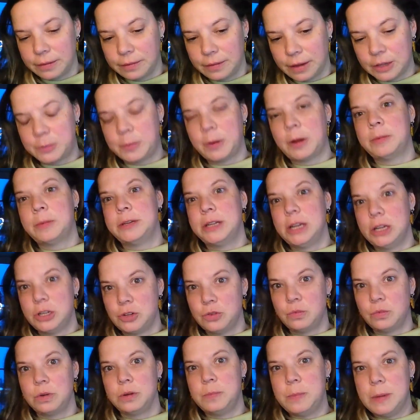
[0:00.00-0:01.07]

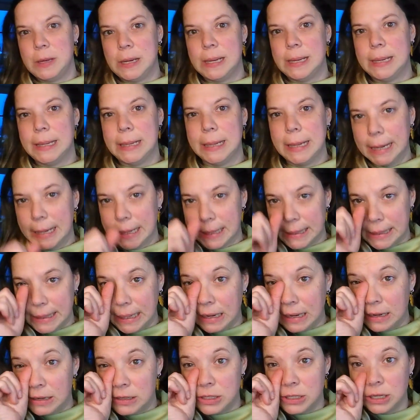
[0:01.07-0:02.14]
experimentation would be
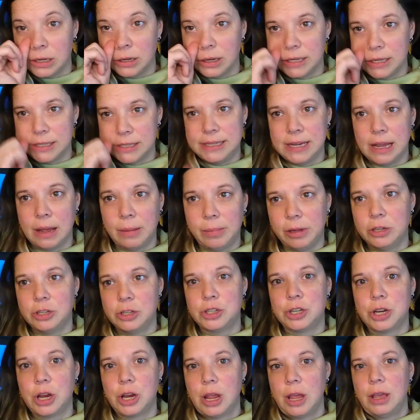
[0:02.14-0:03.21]
needed to
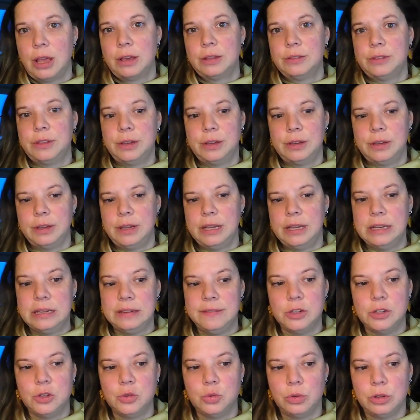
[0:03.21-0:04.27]
establish the
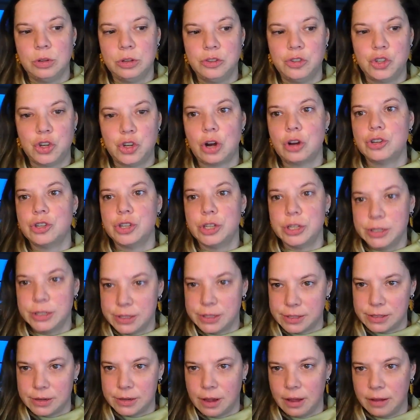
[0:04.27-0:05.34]
individual
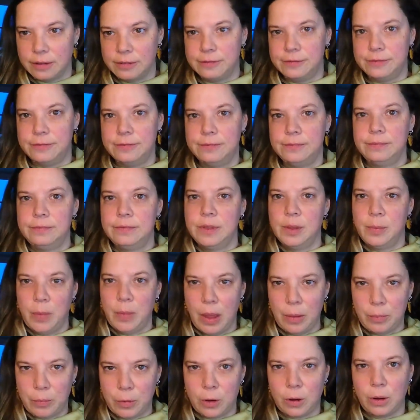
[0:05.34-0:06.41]
charges of the
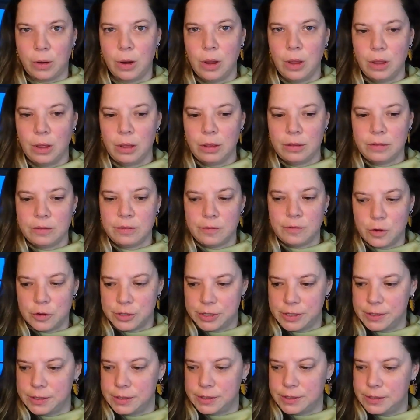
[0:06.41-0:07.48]
pepper
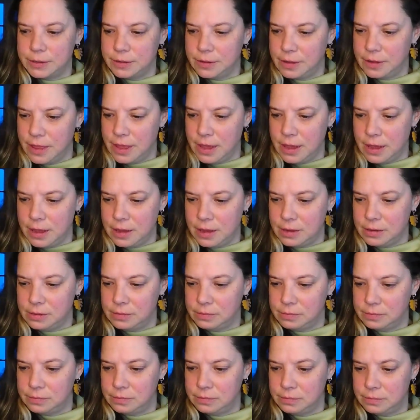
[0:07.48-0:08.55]
versus the
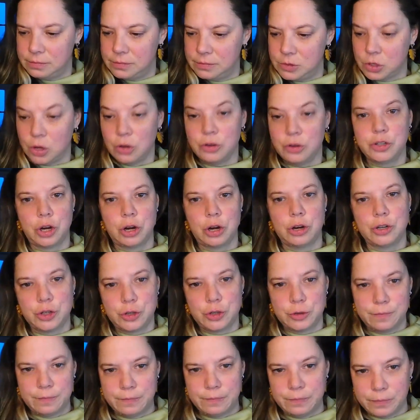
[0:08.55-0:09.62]
salt
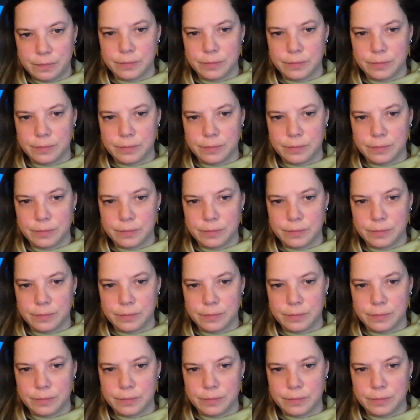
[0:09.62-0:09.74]
charge.